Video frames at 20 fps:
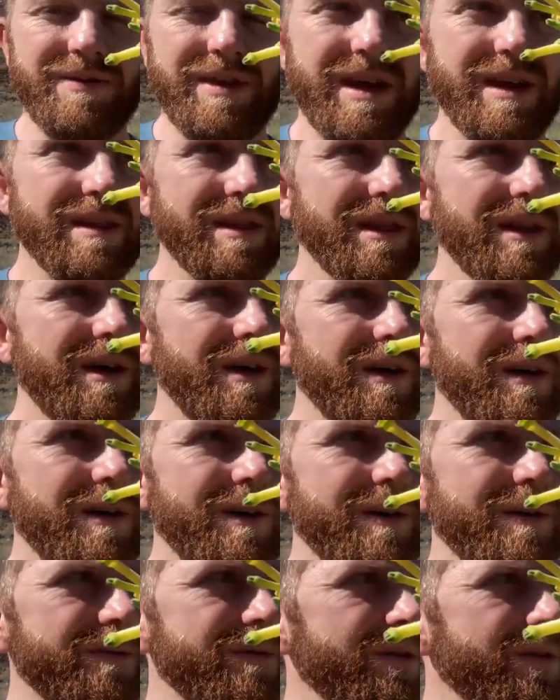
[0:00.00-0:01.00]
they
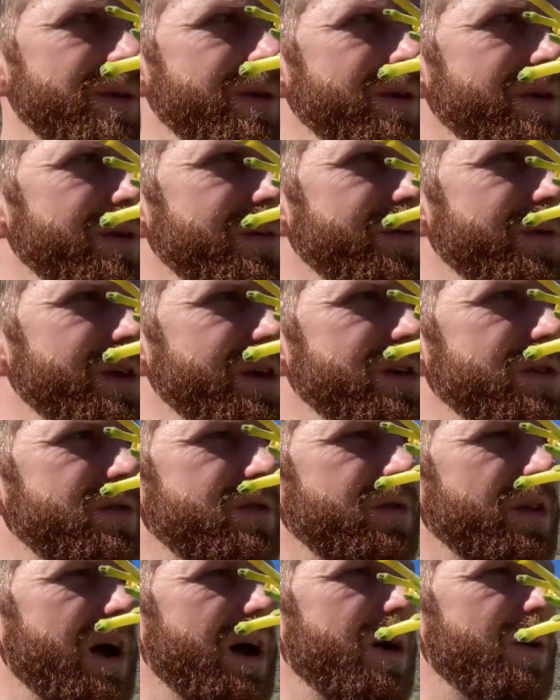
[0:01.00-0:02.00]
love these
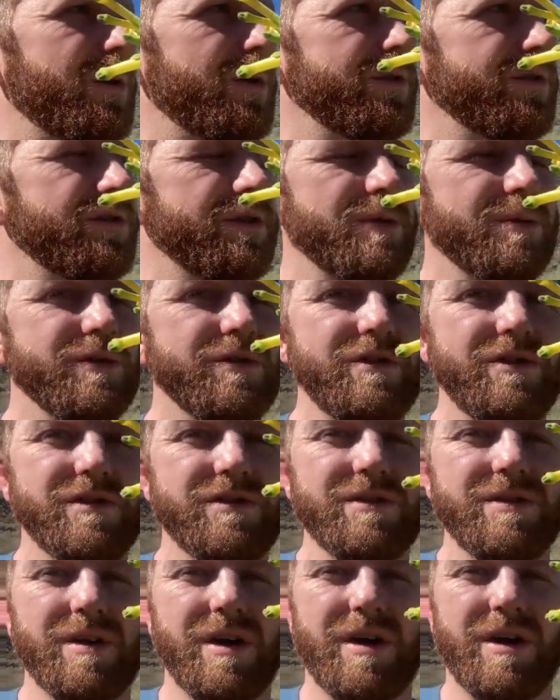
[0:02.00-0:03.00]
flowers. There was
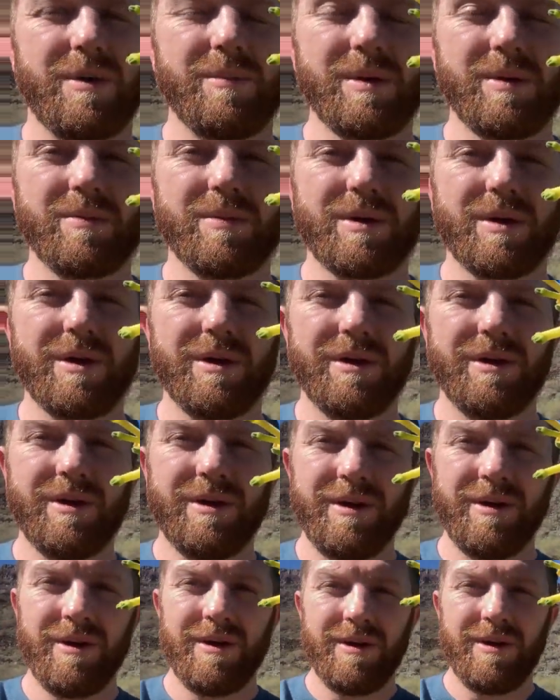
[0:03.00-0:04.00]
just a hummingbird
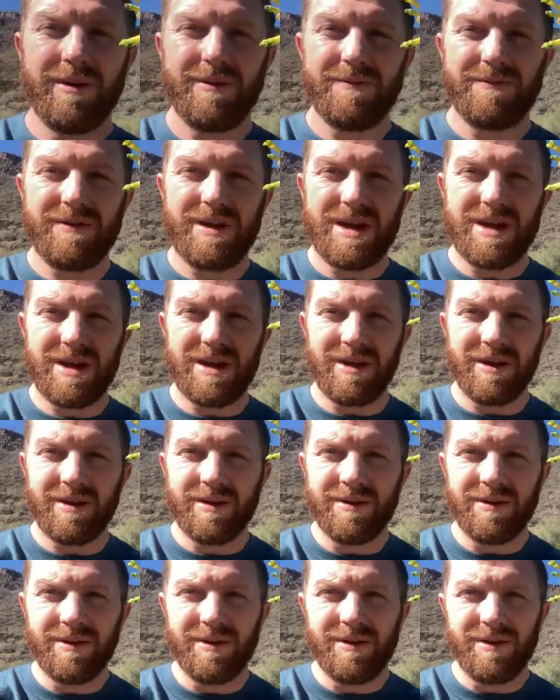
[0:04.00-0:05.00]
feeding
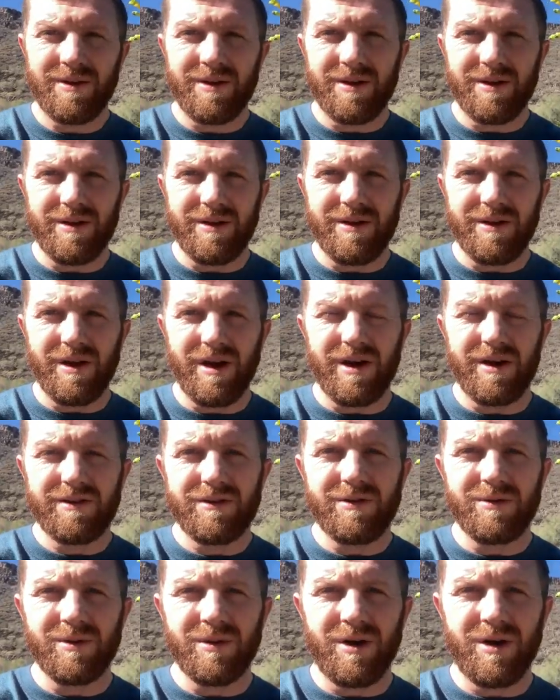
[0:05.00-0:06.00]
not
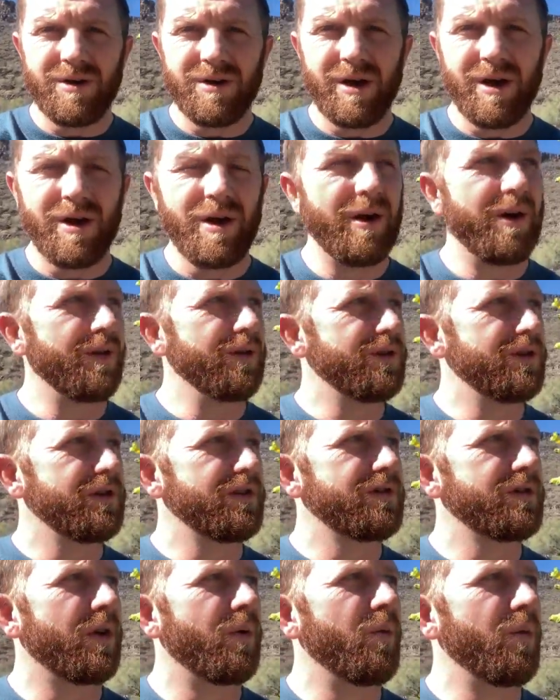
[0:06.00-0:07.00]
too long ago
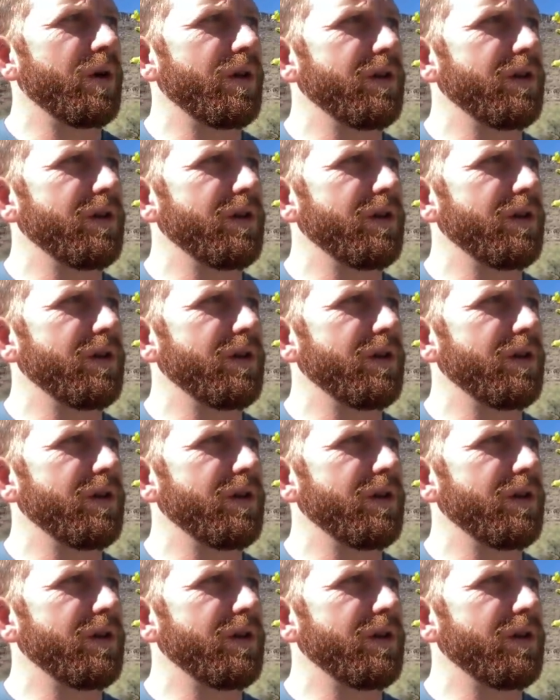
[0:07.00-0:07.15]
just on one of